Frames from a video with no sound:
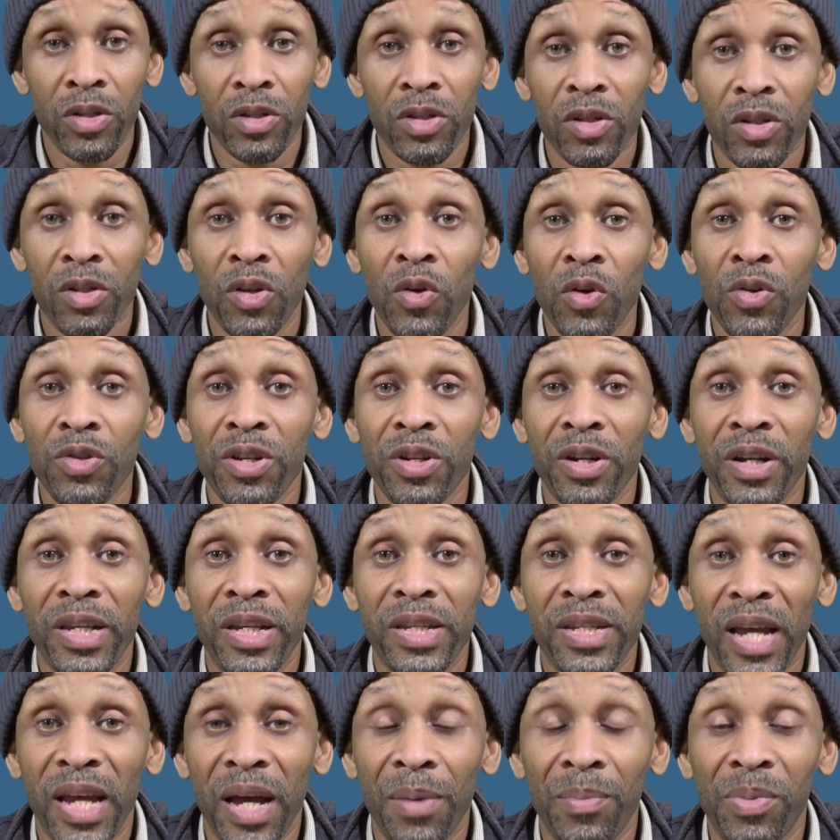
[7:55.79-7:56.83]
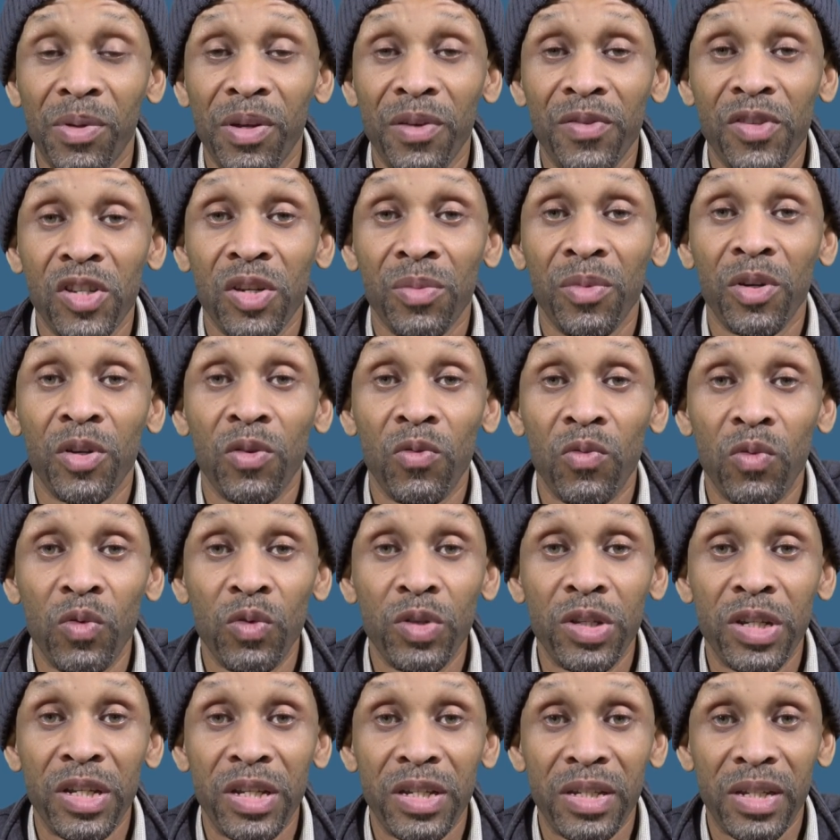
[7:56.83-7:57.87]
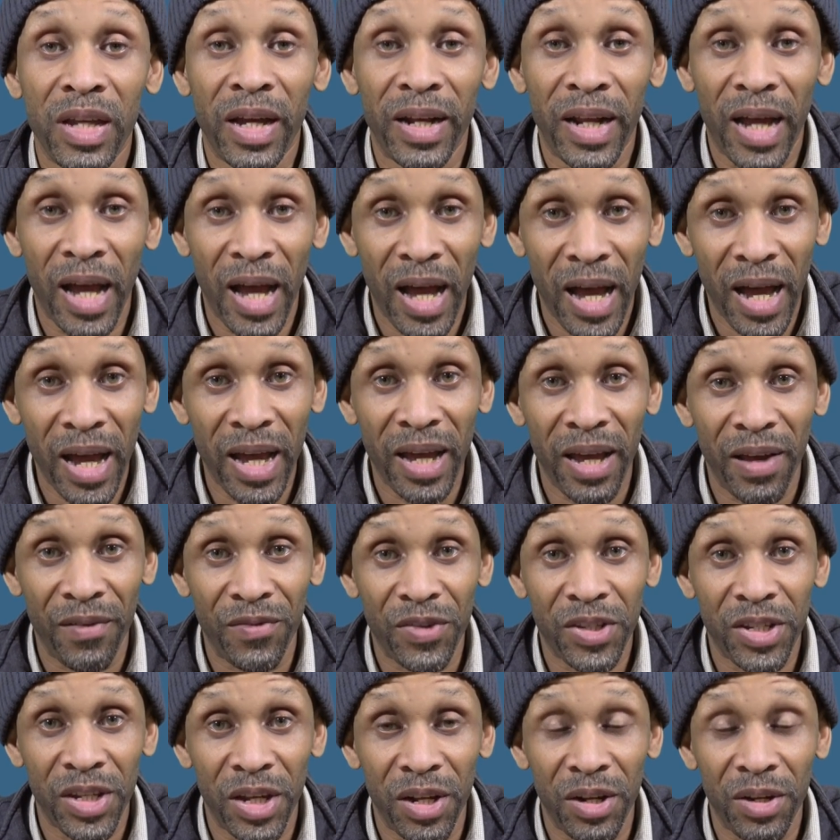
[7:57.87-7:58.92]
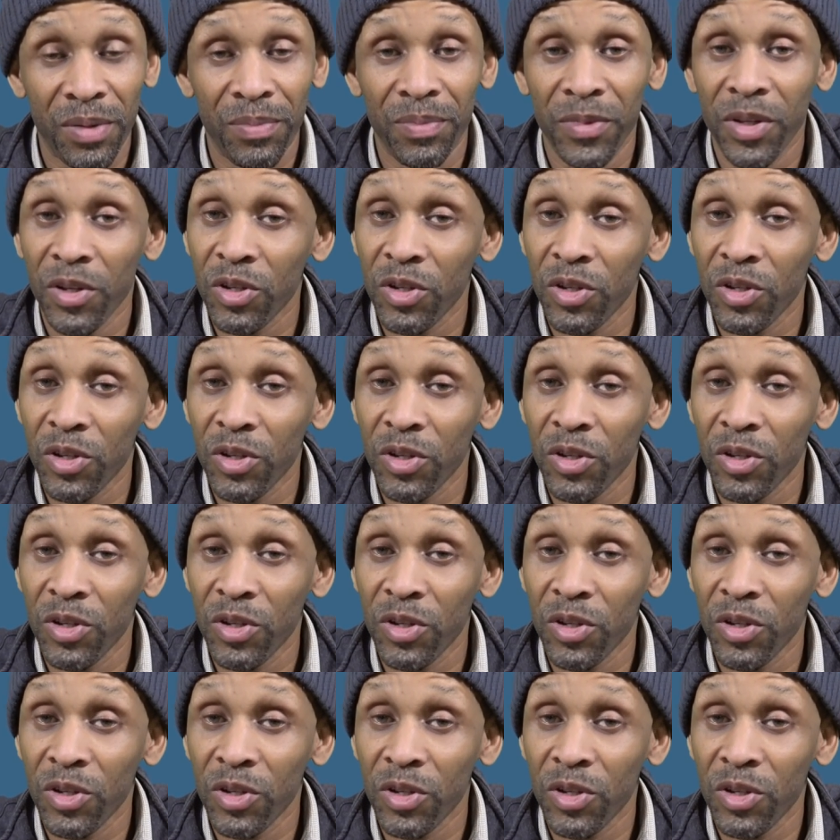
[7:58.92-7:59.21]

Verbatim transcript: So those are example of some of the routines that I have set up.